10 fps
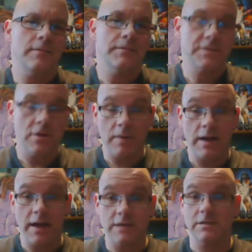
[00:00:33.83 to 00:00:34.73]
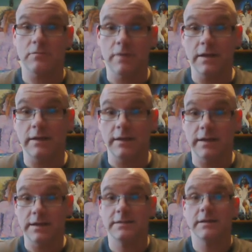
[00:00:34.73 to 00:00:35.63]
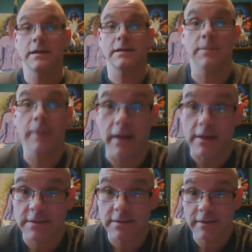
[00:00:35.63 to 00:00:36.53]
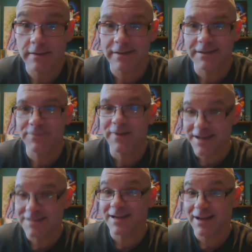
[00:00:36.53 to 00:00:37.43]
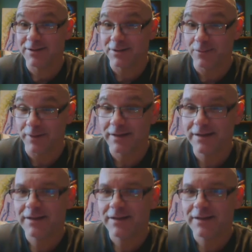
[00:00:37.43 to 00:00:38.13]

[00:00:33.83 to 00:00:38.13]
So my answer really is, it depends. It depends on how you do it.